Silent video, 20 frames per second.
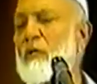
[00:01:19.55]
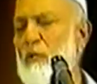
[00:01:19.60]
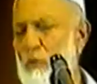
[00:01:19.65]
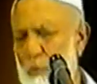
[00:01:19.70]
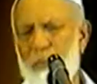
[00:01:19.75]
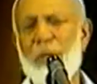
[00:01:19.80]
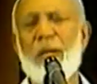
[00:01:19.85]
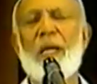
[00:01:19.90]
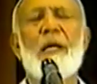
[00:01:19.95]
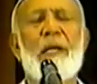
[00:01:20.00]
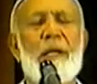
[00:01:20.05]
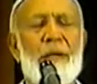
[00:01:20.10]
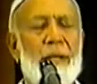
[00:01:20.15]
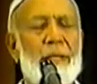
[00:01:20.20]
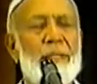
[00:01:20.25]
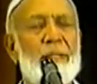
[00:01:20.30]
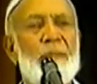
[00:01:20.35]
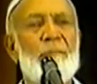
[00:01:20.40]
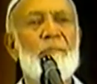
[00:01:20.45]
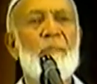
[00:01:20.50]
You were,
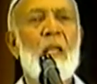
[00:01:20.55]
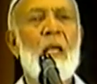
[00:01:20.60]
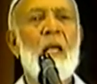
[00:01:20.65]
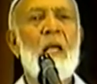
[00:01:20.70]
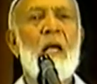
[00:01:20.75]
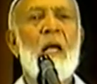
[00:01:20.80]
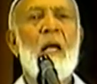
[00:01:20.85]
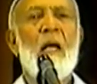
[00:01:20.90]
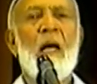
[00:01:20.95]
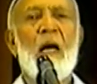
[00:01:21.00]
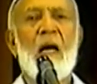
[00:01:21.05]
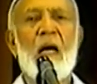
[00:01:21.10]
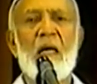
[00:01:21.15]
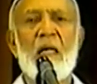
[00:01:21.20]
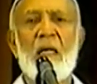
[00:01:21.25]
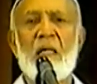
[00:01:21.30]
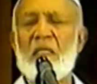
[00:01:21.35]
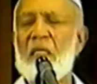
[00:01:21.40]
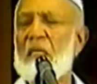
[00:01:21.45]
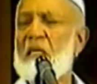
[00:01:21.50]
right?
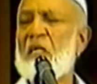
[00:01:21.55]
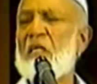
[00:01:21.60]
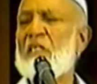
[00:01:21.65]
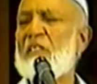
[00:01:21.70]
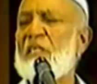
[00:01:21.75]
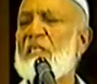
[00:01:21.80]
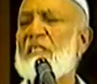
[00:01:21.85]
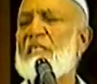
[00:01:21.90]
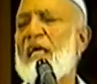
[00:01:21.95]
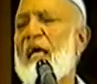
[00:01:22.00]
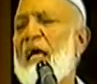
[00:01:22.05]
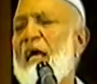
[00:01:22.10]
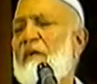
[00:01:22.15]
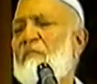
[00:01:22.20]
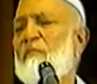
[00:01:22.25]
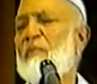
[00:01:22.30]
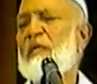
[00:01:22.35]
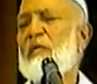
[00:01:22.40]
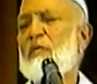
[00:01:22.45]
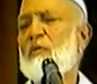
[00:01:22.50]
Uh, the Christians
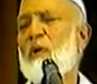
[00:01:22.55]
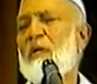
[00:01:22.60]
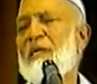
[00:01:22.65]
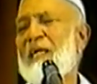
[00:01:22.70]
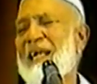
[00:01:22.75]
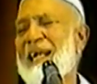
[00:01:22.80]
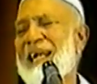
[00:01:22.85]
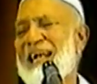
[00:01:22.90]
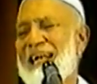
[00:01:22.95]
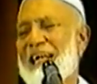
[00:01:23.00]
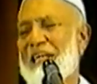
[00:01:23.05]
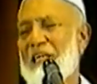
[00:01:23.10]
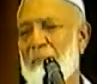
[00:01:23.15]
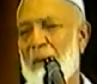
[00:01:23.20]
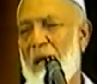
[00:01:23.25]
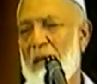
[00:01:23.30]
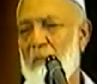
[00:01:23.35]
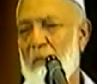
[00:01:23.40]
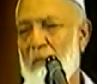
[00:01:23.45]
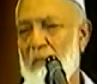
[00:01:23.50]
have what is called a red letter
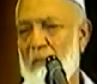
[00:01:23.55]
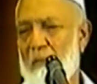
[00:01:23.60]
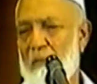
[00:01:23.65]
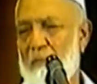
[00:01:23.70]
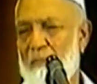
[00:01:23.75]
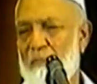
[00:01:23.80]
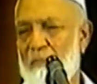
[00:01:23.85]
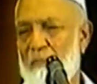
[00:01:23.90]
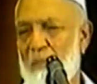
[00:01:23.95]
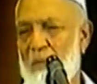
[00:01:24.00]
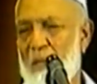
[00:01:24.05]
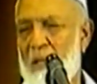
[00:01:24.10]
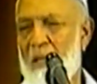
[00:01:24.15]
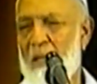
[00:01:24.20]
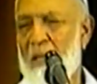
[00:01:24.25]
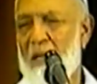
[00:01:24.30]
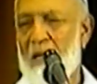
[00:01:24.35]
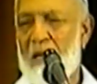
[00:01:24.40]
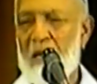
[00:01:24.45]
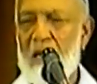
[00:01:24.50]
Bible.
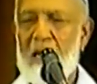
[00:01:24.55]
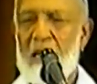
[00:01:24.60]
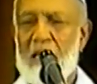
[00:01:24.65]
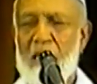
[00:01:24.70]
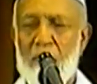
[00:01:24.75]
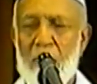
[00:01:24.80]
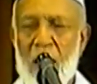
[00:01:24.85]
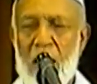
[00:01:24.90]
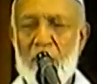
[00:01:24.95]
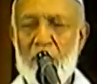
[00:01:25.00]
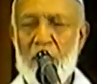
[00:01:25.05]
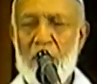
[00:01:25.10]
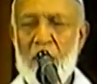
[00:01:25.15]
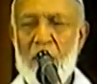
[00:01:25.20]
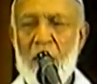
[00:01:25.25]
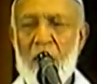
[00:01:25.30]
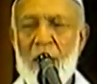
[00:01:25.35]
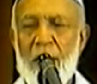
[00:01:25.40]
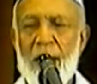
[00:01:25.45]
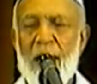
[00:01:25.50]
Red letter
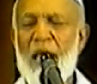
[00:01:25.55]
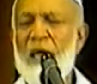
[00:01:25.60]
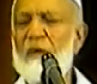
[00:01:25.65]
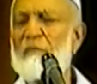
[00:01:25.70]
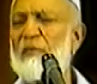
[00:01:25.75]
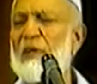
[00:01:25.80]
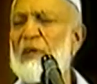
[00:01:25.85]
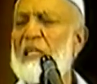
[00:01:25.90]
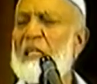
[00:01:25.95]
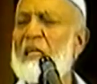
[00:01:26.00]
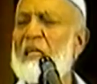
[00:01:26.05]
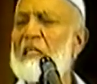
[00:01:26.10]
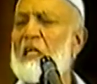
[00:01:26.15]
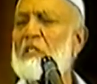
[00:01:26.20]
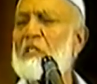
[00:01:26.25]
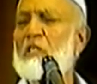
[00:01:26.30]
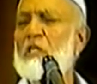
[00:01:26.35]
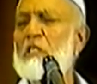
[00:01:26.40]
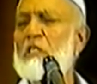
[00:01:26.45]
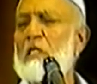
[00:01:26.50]
Bible, everything
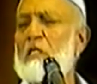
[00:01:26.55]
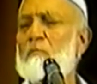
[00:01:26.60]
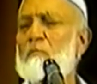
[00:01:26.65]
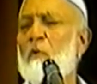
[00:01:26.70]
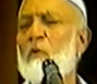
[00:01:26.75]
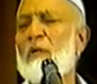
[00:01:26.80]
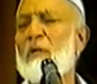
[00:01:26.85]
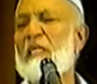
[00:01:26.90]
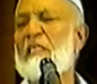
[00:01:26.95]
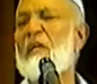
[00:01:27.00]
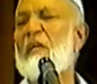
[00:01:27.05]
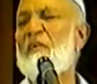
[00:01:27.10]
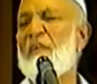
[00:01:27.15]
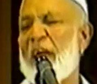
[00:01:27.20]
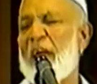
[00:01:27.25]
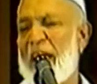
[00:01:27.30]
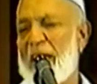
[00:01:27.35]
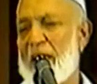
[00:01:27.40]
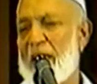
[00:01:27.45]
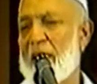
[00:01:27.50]
that Jesus spoke is in
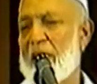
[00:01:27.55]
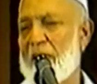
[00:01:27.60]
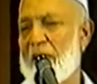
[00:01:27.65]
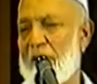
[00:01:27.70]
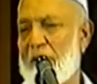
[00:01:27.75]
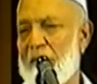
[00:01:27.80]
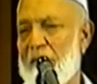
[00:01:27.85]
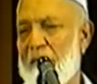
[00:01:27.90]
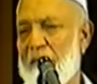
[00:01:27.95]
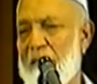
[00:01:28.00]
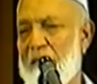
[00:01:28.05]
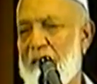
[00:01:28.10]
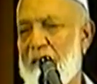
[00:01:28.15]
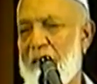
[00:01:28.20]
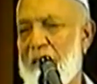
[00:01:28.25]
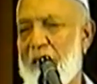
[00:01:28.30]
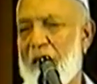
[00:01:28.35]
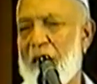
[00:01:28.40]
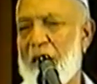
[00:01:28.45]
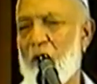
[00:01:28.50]
red.
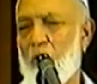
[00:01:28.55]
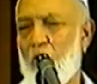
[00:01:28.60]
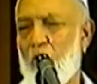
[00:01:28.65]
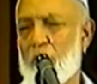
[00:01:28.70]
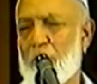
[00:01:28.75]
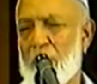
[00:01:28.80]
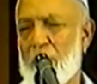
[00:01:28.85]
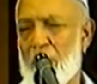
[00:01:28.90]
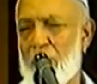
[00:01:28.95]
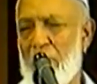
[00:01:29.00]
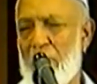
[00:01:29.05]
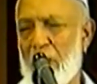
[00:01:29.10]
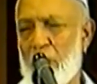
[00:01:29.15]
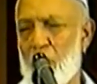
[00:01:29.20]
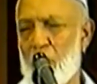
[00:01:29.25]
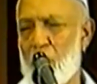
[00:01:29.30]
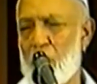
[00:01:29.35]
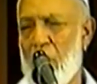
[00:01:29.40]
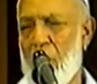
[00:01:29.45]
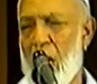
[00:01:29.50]
In the Gospels,
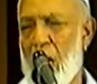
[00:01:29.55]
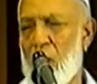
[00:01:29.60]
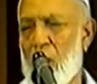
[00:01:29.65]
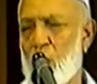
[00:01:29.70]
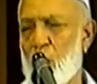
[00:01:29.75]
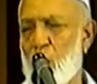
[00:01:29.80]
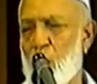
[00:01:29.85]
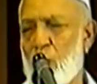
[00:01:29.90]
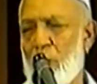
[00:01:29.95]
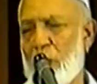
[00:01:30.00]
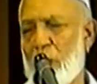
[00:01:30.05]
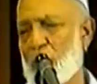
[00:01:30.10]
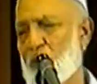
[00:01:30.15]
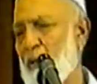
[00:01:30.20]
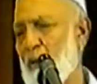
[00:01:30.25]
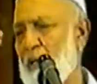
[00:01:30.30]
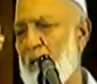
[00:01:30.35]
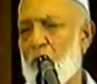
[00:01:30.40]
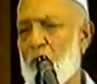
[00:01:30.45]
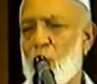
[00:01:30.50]
Matthew, Mark, Luke, and
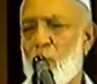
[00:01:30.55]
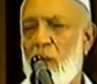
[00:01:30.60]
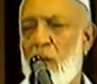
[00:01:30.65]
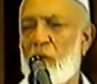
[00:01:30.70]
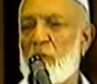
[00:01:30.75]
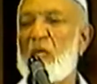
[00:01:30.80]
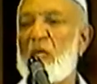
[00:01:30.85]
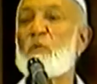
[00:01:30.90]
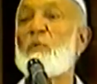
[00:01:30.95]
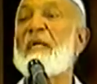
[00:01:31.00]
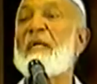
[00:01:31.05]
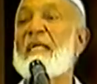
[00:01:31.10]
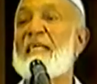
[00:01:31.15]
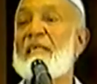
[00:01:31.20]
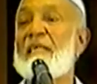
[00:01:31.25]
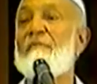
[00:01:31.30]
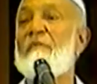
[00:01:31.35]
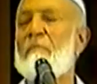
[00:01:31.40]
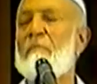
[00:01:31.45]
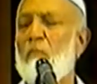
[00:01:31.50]
John, and throughout the
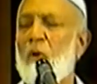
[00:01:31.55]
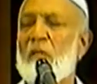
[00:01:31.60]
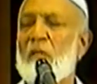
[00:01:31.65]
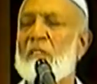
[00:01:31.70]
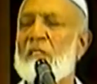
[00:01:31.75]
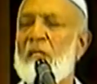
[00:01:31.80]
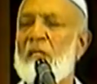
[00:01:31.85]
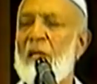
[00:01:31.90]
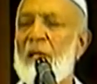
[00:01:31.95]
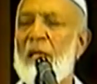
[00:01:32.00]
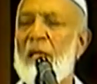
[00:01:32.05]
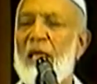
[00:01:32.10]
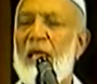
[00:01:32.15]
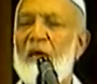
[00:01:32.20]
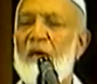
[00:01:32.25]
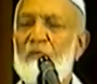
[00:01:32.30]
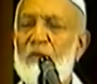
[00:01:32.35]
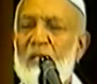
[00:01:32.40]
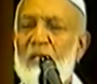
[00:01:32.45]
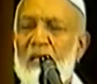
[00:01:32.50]
27 books,
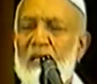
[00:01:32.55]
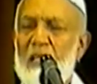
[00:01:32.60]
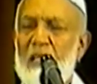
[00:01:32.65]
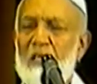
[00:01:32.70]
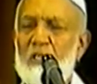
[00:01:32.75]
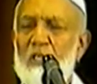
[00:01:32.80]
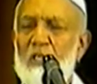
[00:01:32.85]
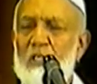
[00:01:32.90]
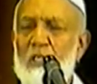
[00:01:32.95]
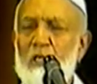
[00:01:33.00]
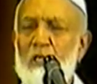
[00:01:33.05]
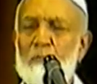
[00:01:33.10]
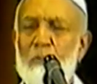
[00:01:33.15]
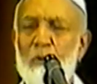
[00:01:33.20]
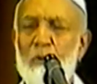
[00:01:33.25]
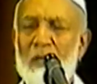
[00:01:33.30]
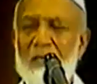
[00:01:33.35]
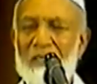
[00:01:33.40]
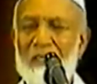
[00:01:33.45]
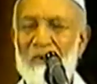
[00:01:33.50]
everything that Jesus
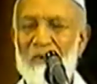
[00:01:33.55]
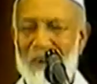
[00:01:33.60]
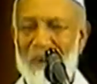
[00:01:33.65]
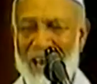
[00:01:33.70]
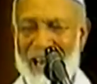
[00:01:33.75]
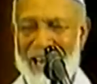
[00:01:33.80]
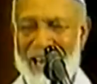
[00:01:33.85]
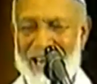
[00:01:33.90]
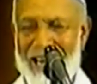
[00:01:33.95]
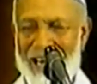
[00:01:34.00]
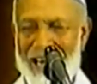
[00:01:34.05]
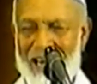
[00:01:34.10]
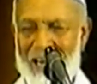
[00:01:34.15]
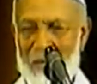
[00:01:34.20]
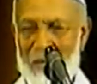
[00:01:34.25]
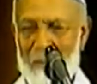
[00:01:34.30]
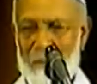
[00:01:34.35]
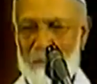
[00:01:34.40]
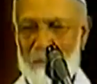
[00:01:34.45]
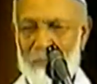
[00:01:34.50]
spoke is in red.